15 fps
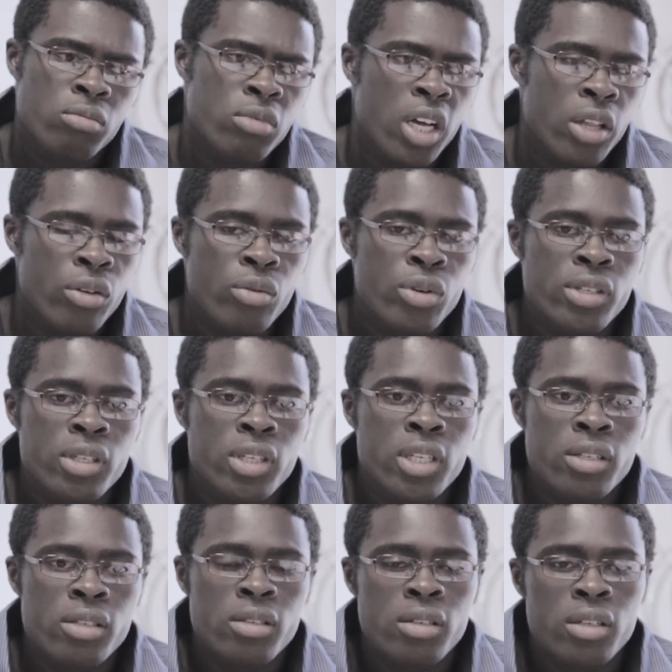other reason
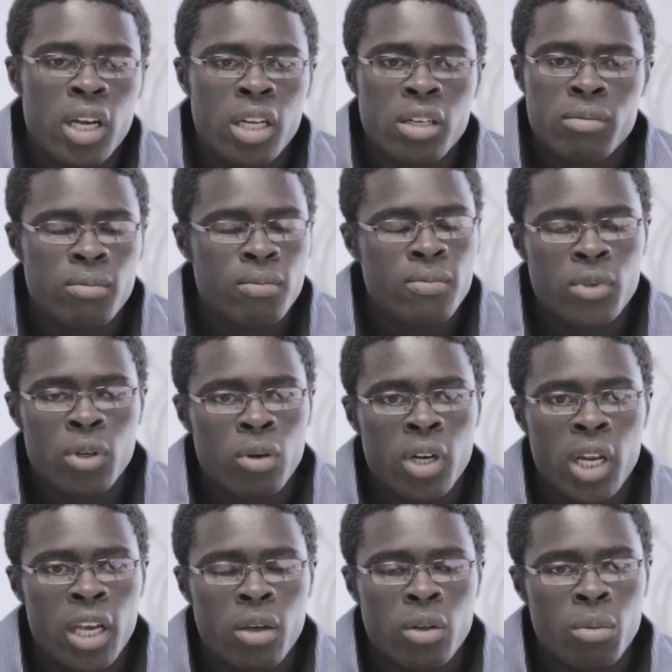is I don't
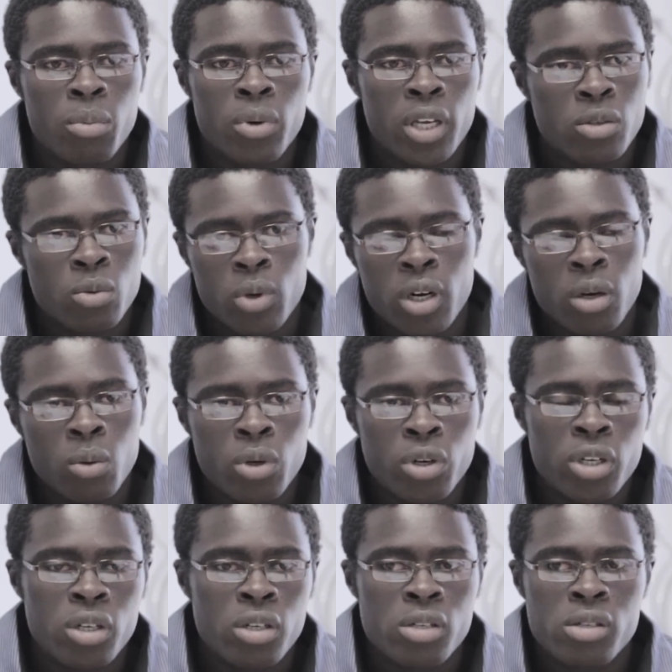like the place where I
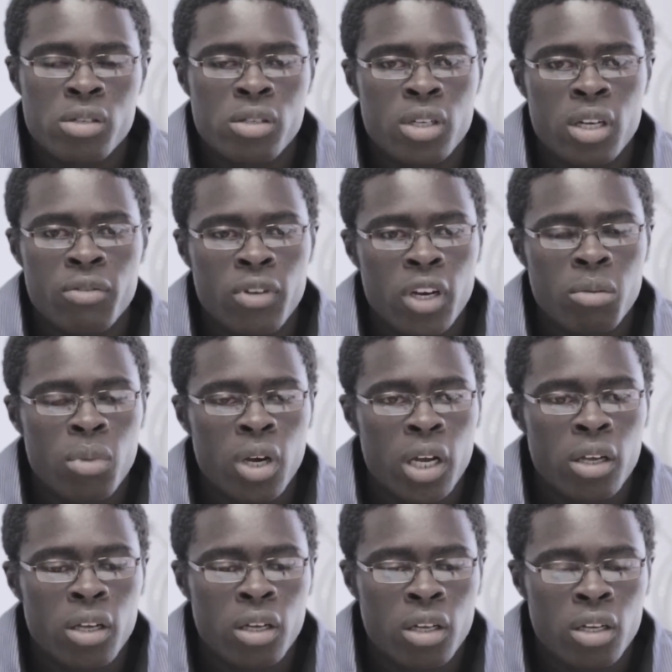work because I find
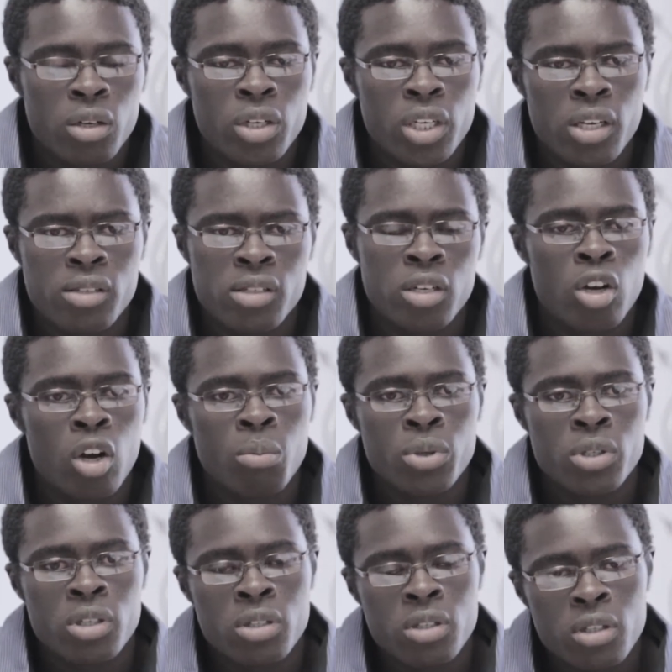my colleagues
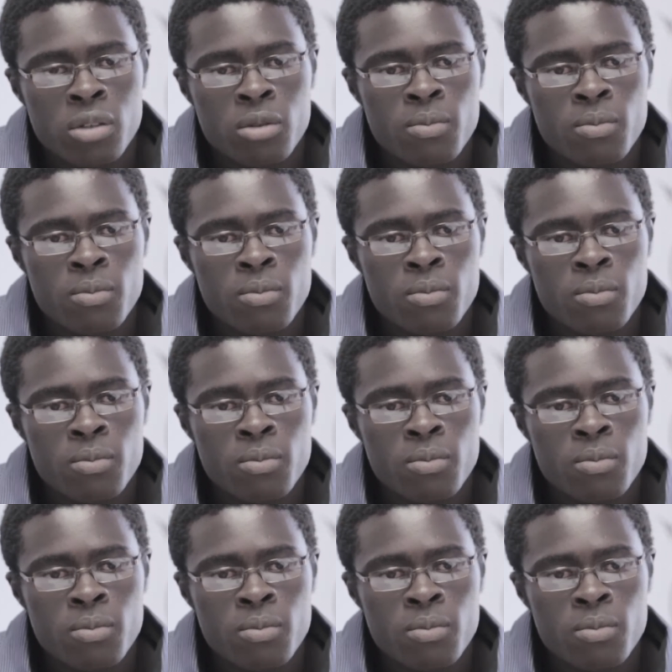incompetent.